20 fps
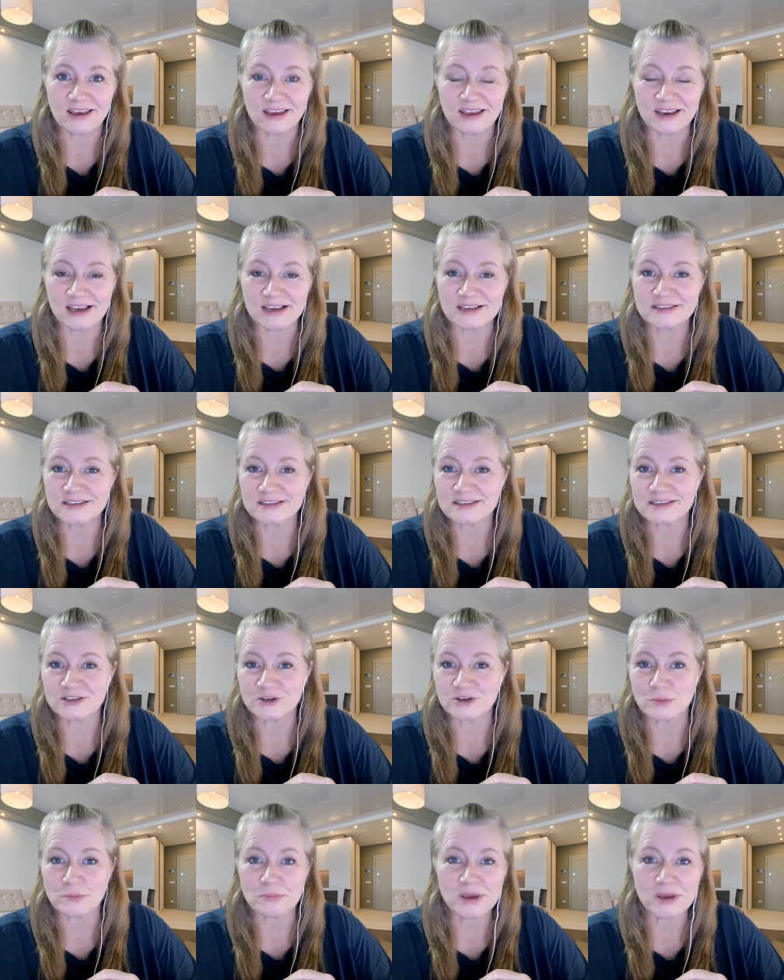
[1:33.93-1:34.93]
It has this
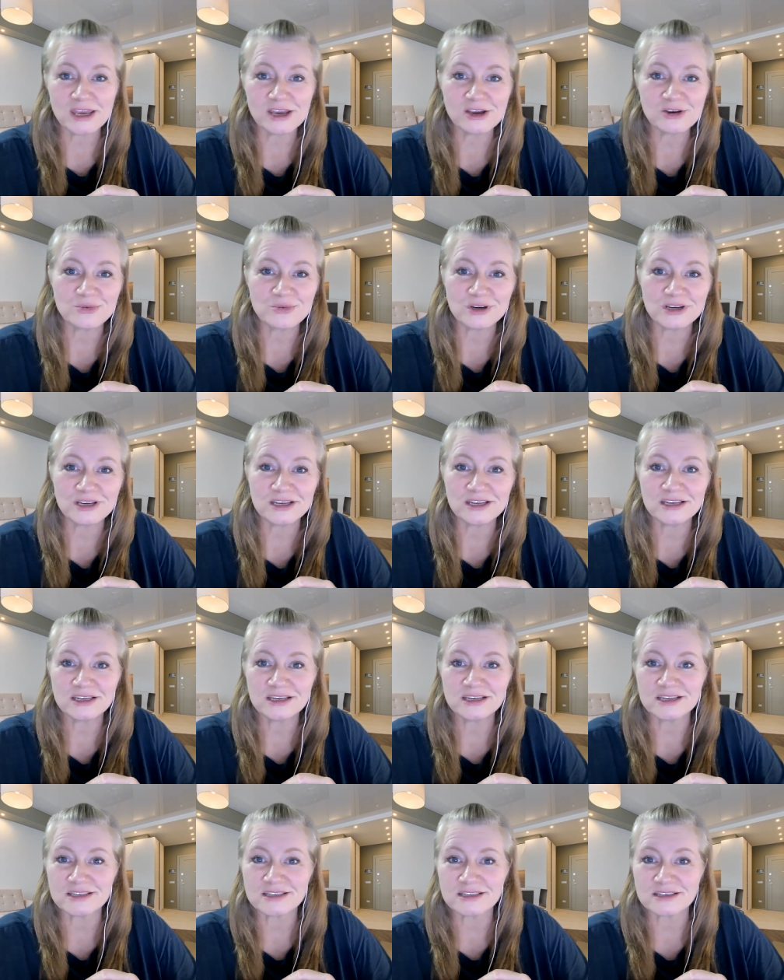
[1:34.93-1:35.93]
little
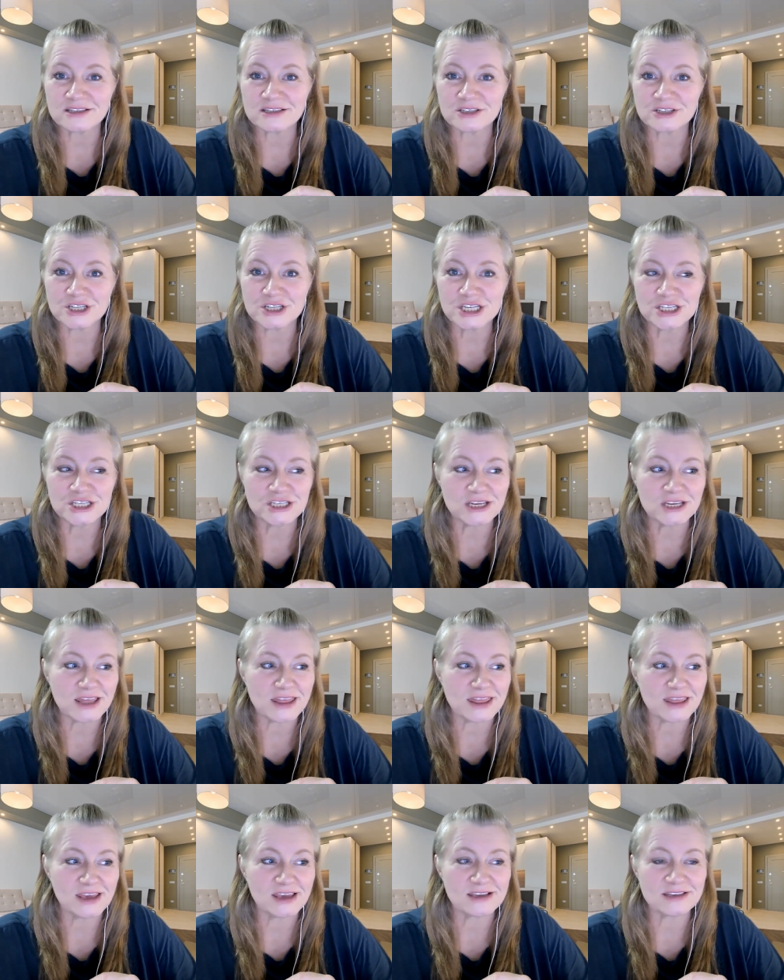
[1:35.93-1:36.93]
penguin. It's JiJi, I
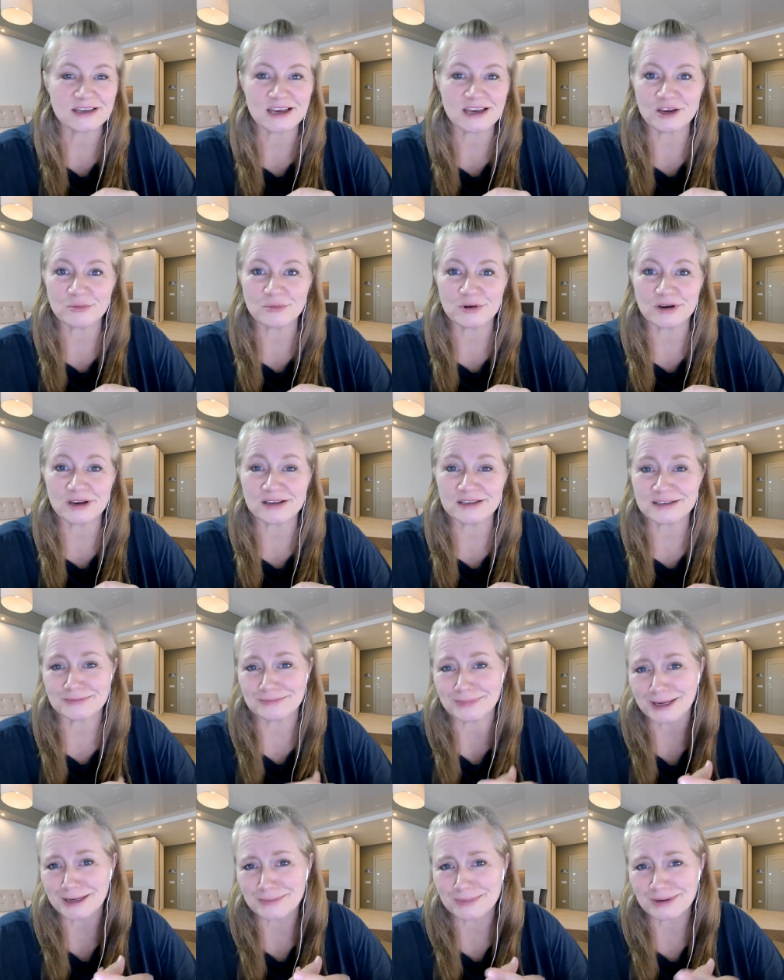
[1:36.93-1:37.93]
think, is how you pronounce
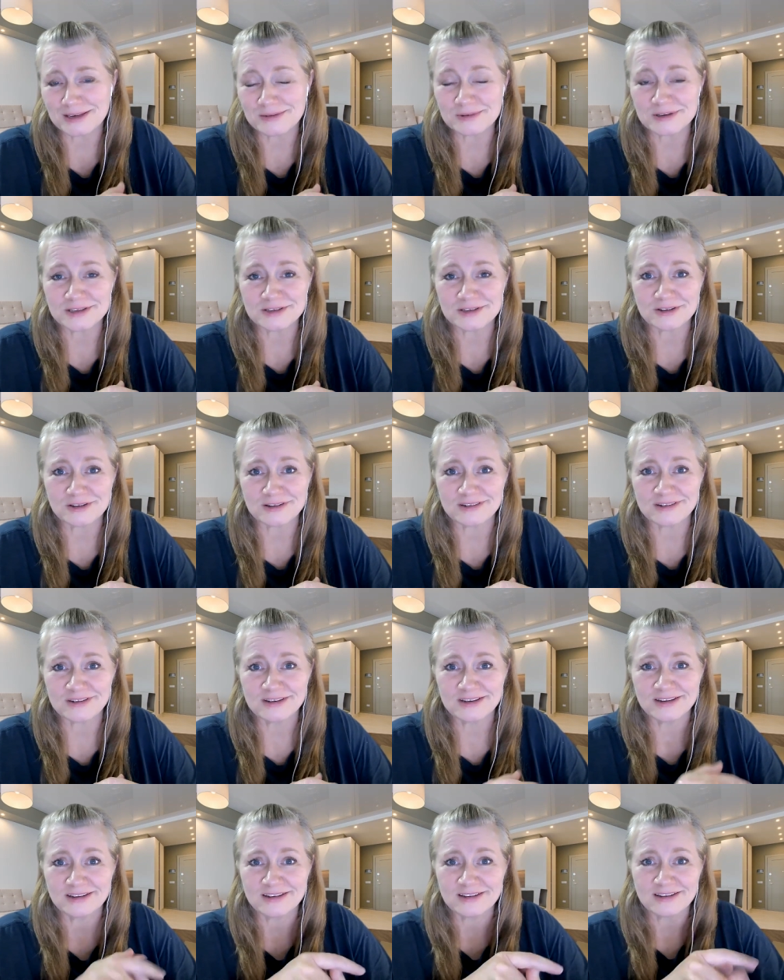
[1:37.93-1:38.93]
it. Maybe it depends on,
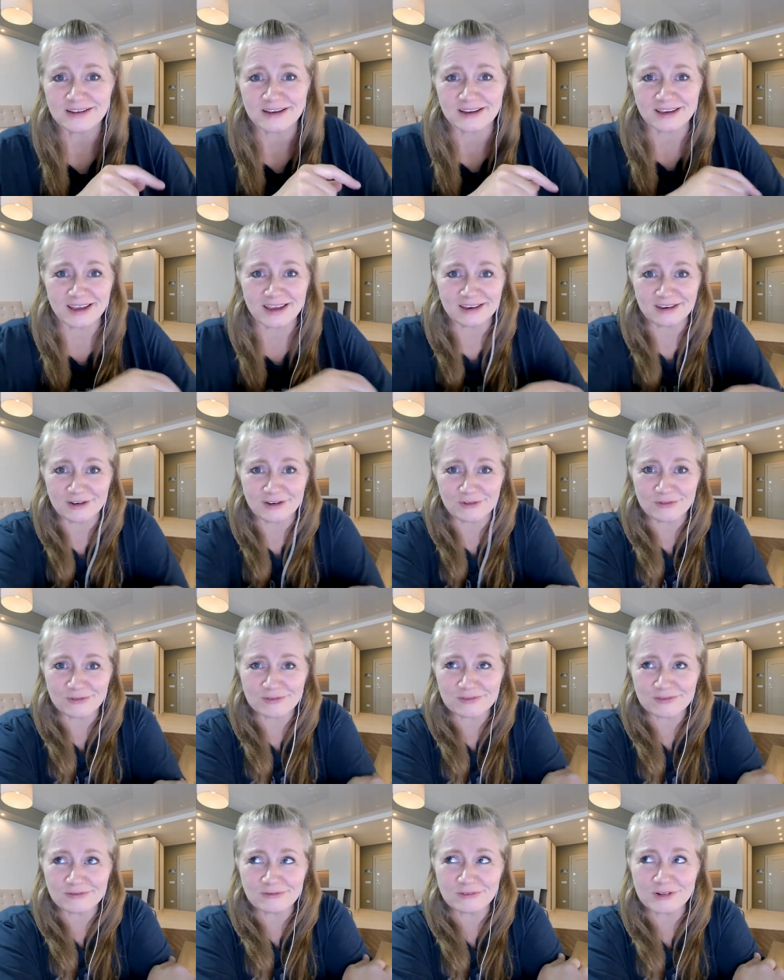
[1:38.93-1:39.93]
again, your
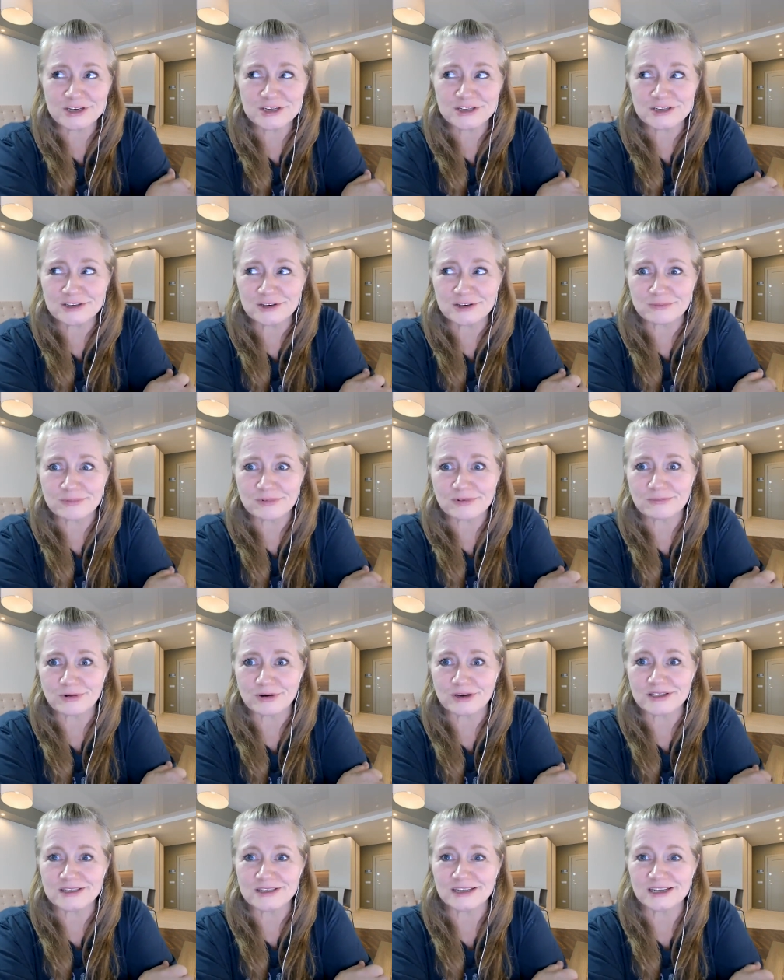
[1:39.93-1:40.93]
region, your
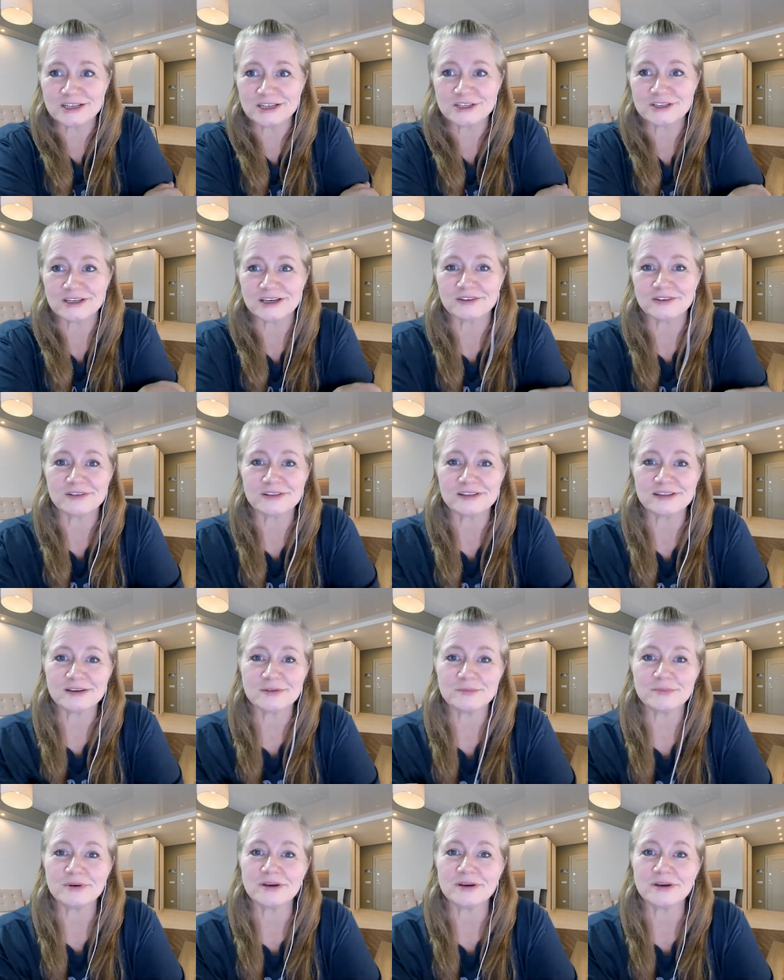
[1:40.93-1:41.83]
pronunciation, everything.